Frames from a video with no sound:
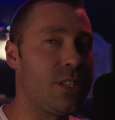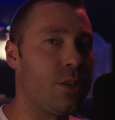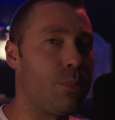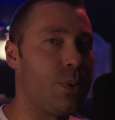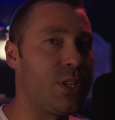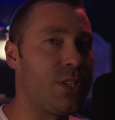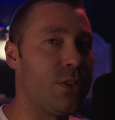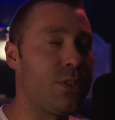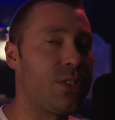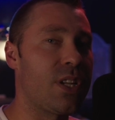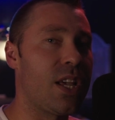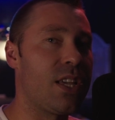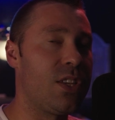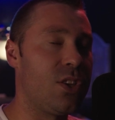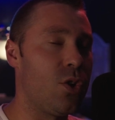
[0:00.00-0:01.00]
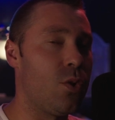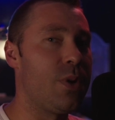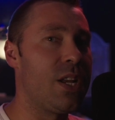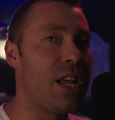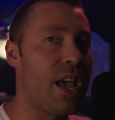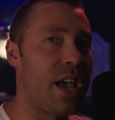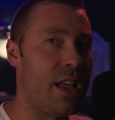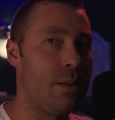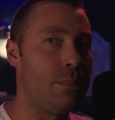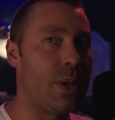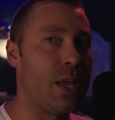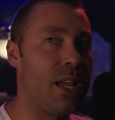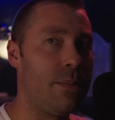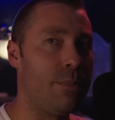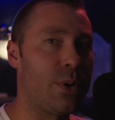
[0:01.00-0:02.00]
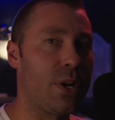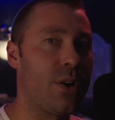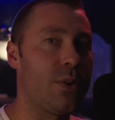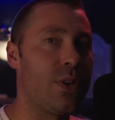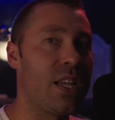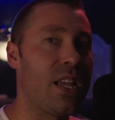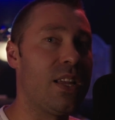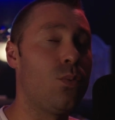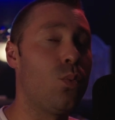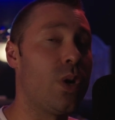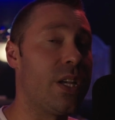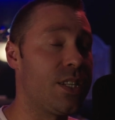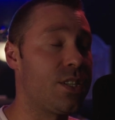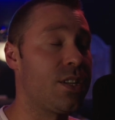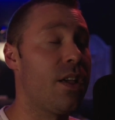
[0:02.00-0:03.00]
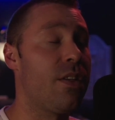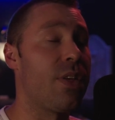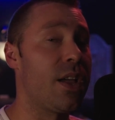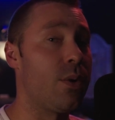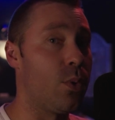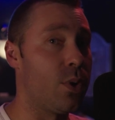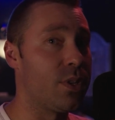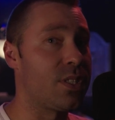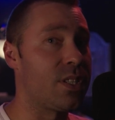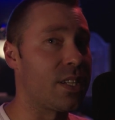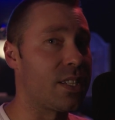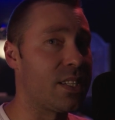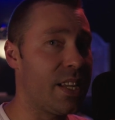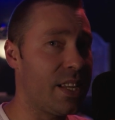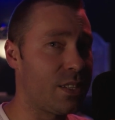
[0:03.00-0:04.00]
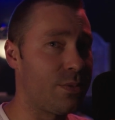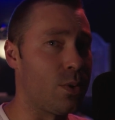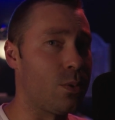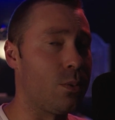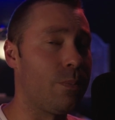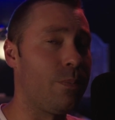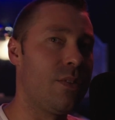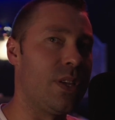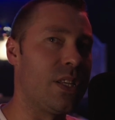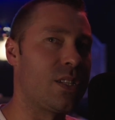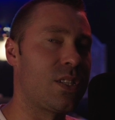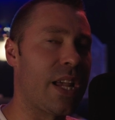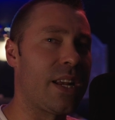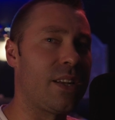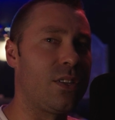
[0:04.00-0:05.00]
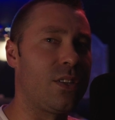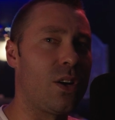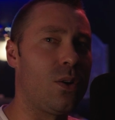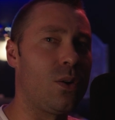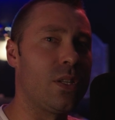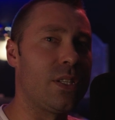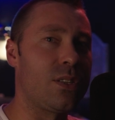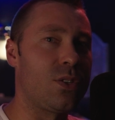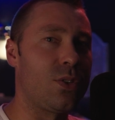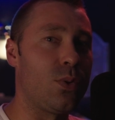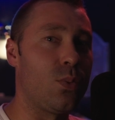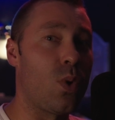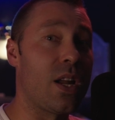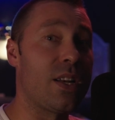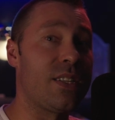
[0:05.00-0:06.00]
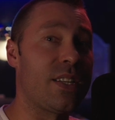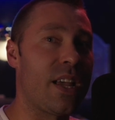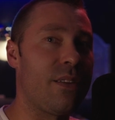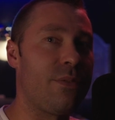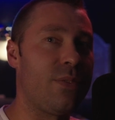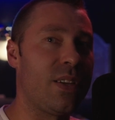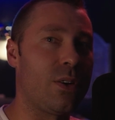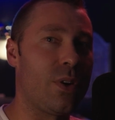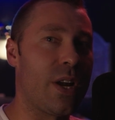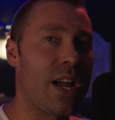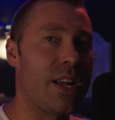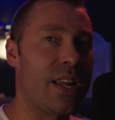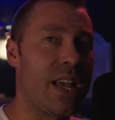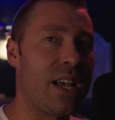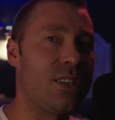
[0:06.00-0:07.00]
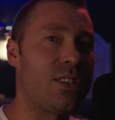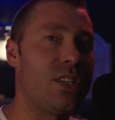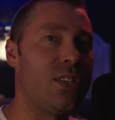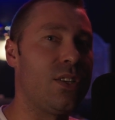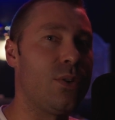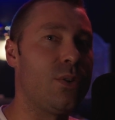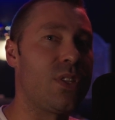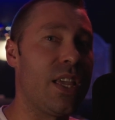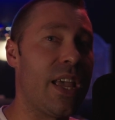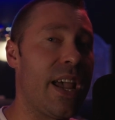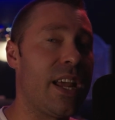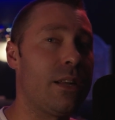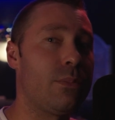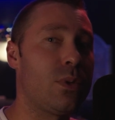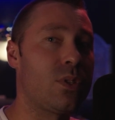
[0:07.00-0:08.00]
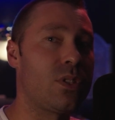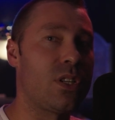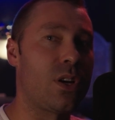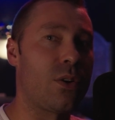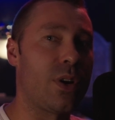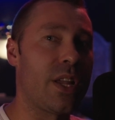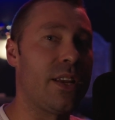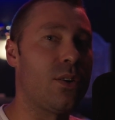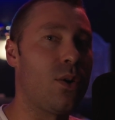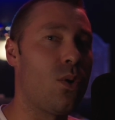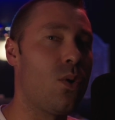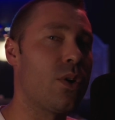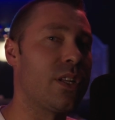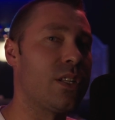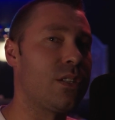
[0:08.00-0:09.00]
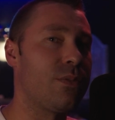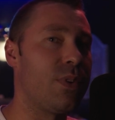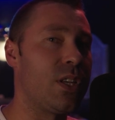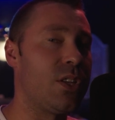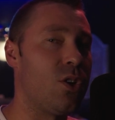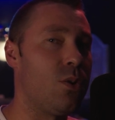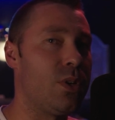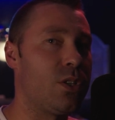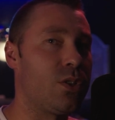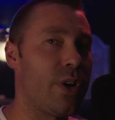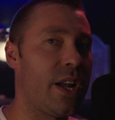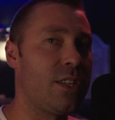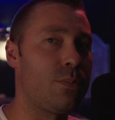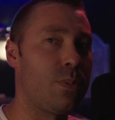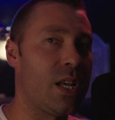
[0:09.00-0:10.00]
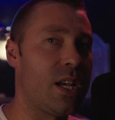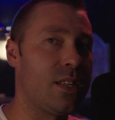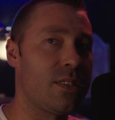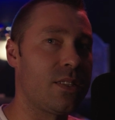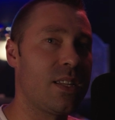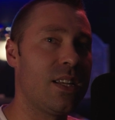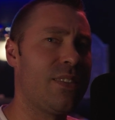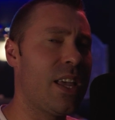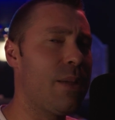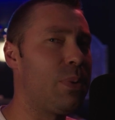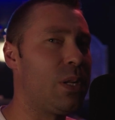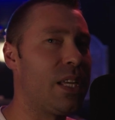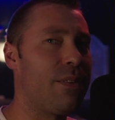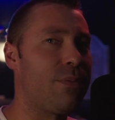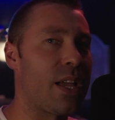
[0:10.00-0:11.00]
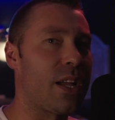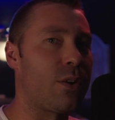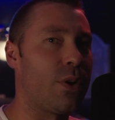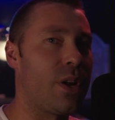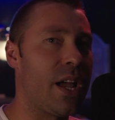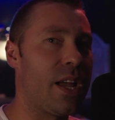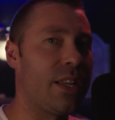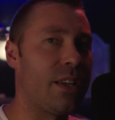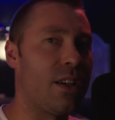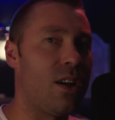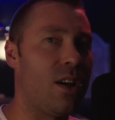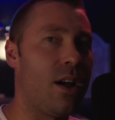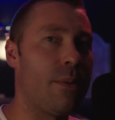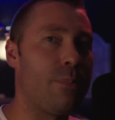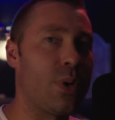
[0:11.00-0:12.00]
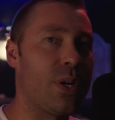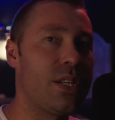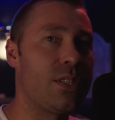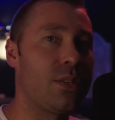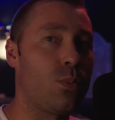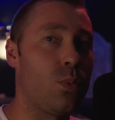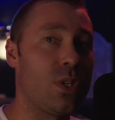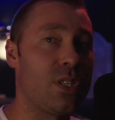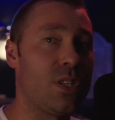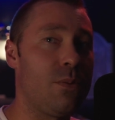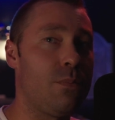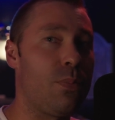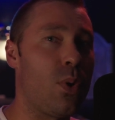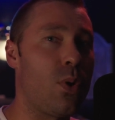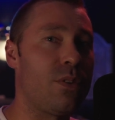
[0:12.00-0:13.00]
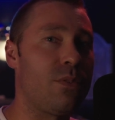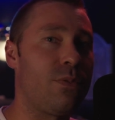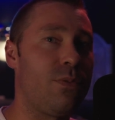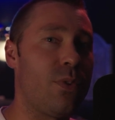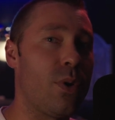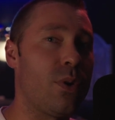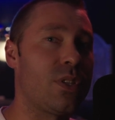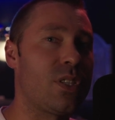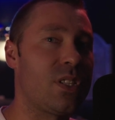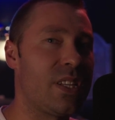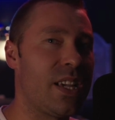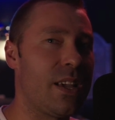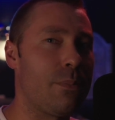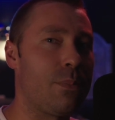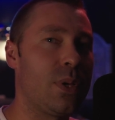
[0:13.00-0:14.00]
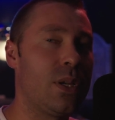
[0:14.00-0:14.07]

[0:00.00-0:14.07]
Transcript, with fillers: to produce a human ape embryo, in which they were successful. Their stated goal is to one day figure out how to use the animals to create organs for human transplants. They believe that creating a hybrid was an important first step.